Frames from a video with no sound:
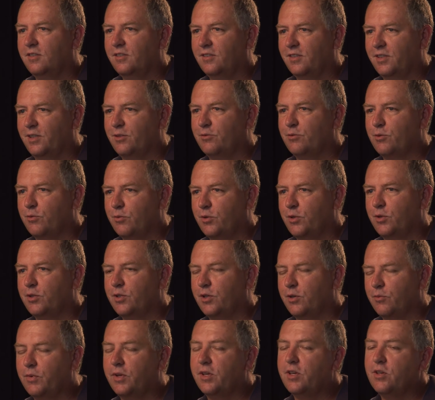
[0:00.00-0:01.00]
Things were real
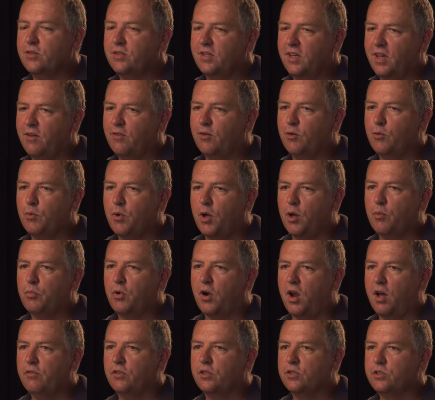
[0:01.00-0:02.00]
good. We used to have a
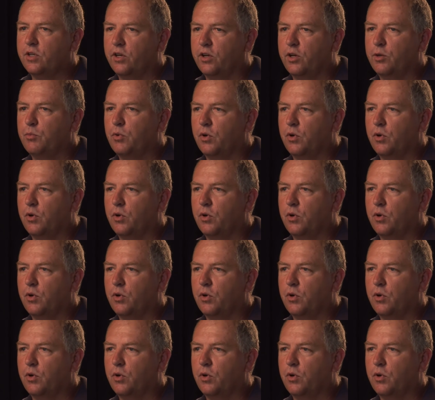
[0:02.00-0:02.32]
profit-sharing